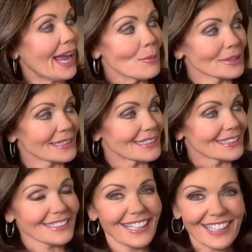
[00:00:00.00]
Emily
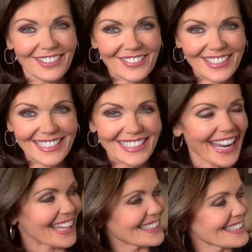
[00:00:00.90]
loved to
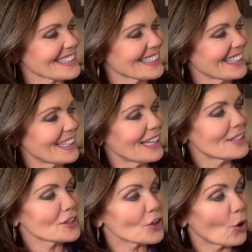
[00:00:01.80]
dance.
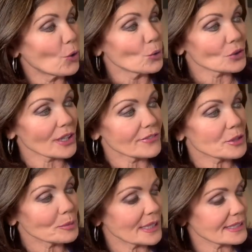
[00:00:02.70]
Nicole loved
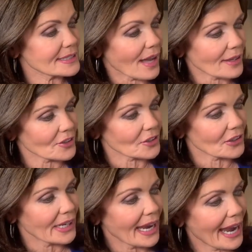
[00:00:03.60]
to play
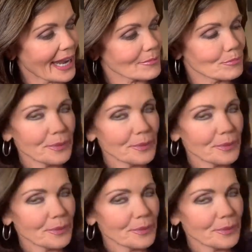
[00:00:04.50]
soccer. And